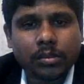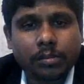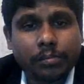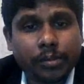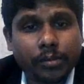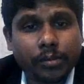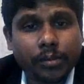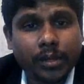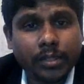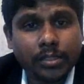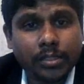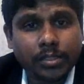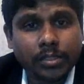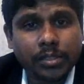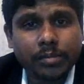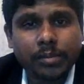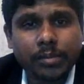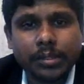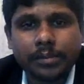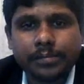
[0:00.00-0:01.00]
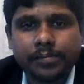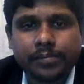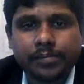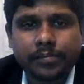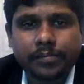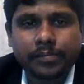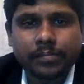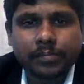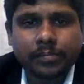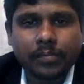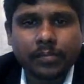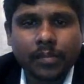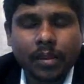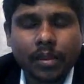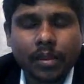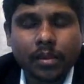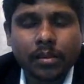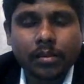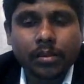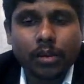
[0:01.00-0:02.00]
privileges given.
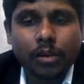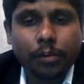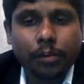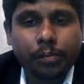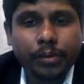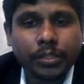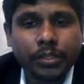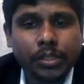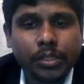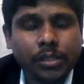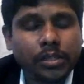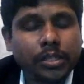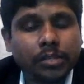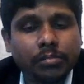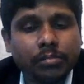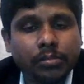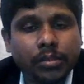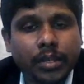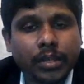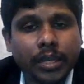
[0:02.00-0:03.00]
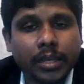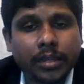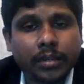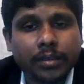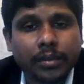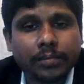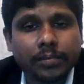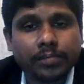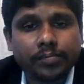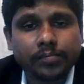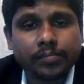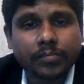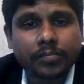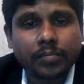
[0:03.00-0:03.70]
Operational team can